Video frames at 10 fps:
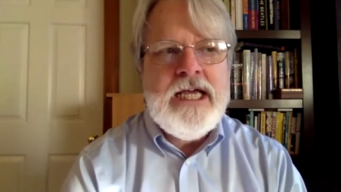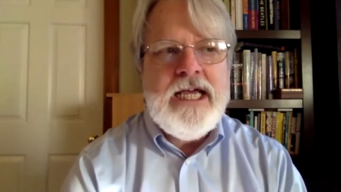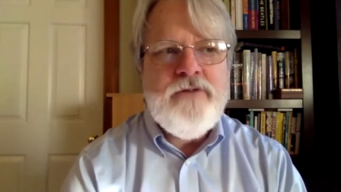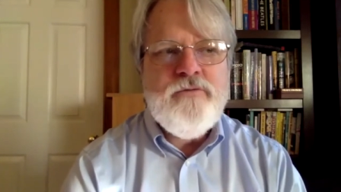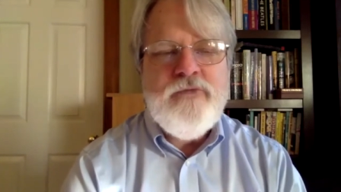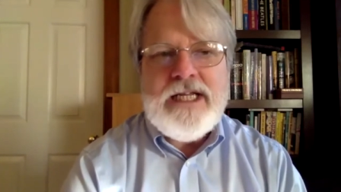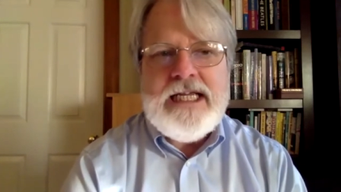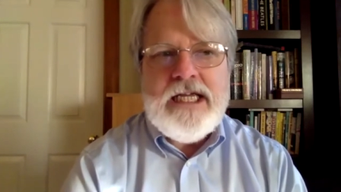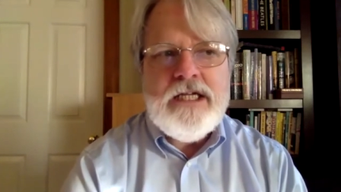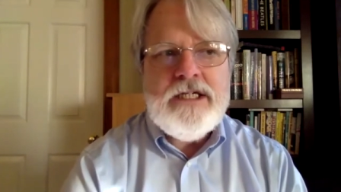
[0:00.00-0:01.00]
it
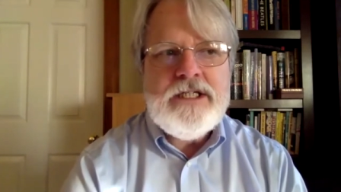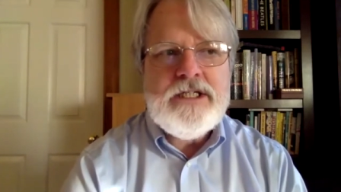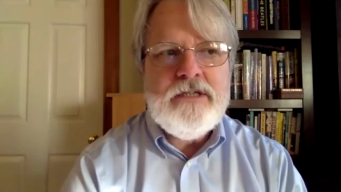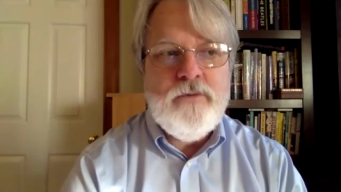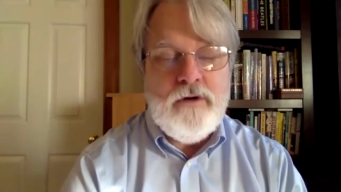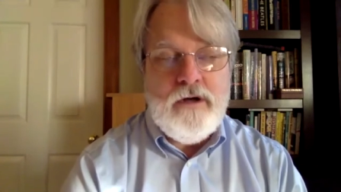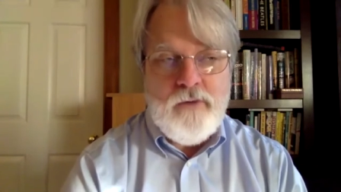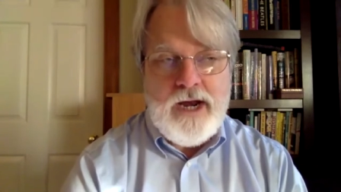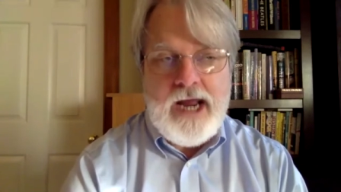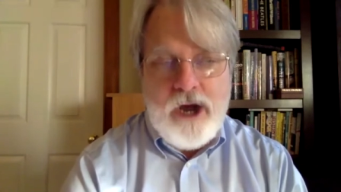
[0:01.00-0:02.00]
really is
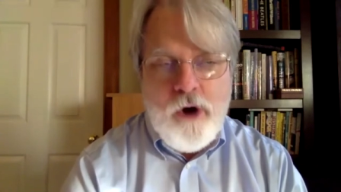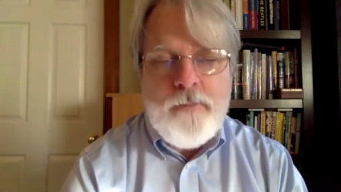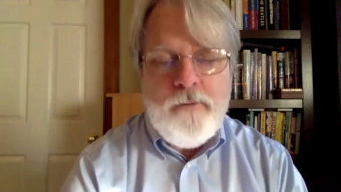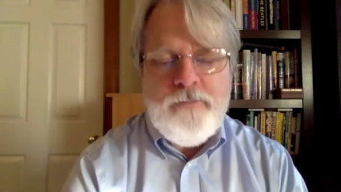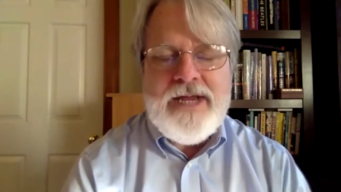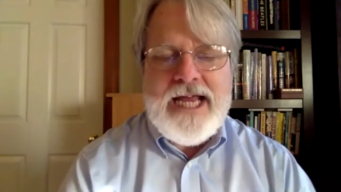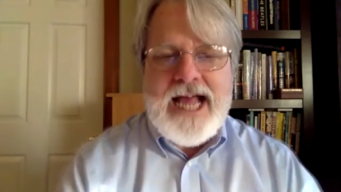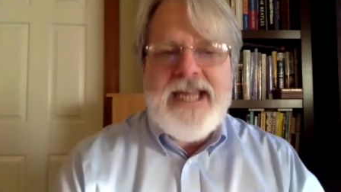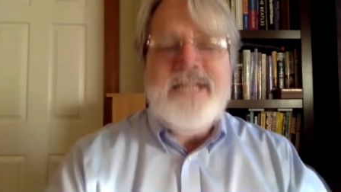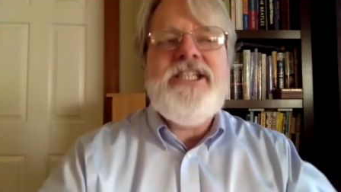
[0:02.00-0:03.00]
what I hope will be
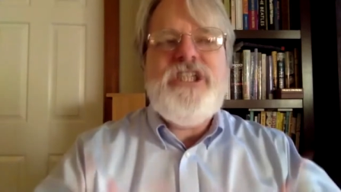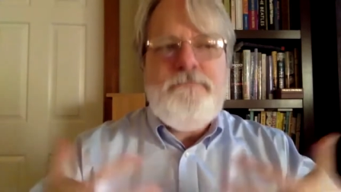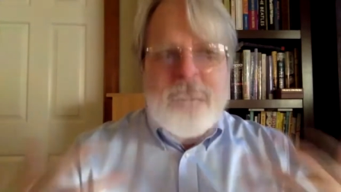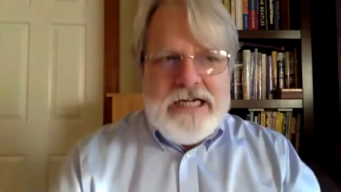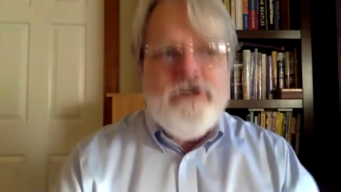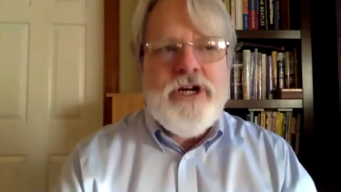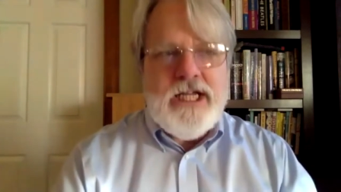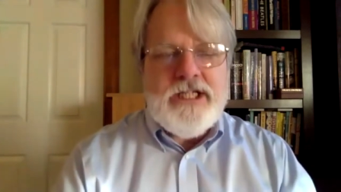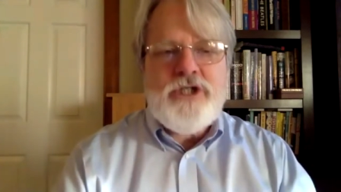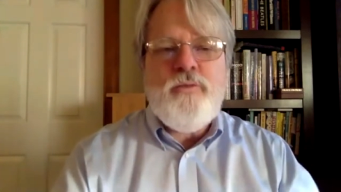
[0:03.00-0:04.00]
an
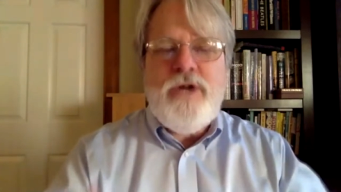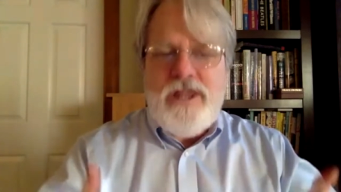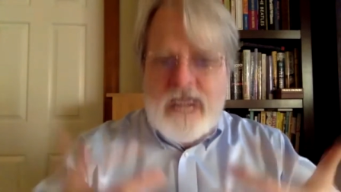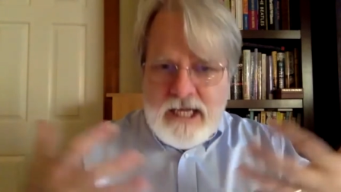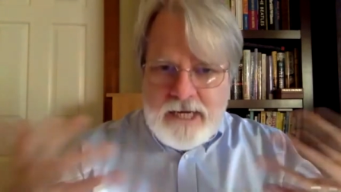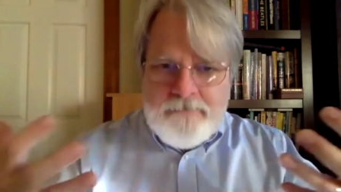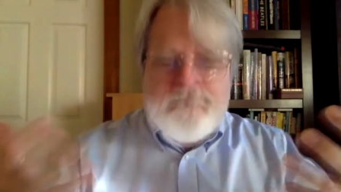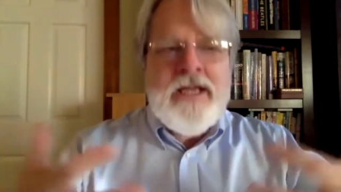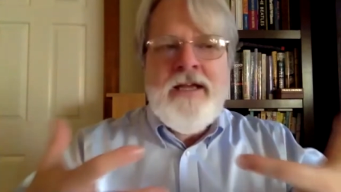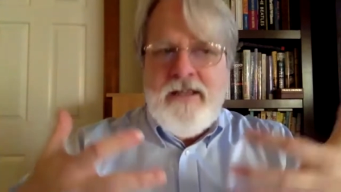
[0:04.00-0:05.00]
experience within
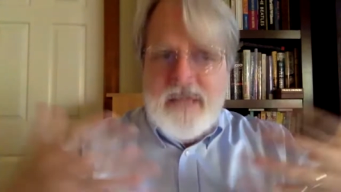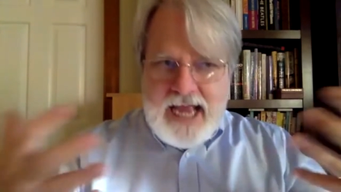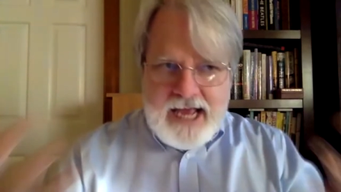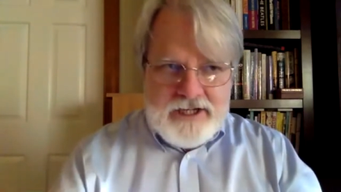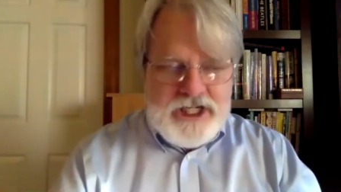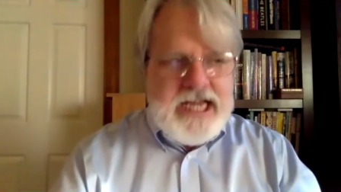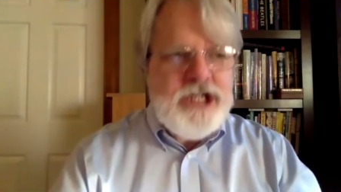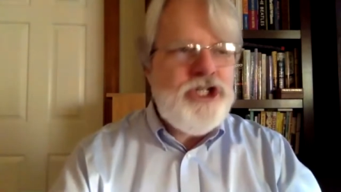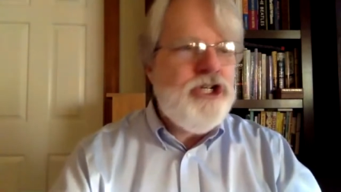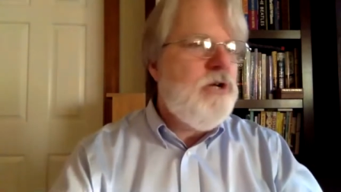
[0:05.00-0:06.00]
the
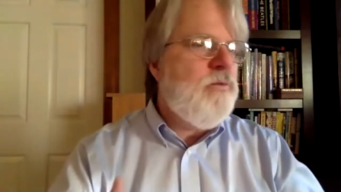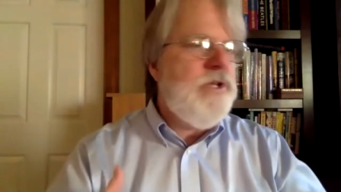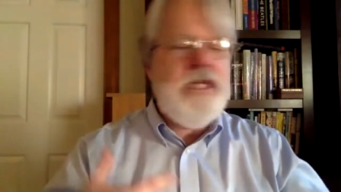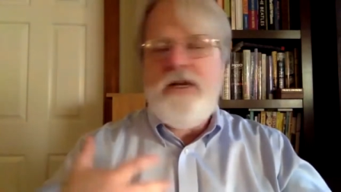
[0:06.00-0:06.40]
annotation, within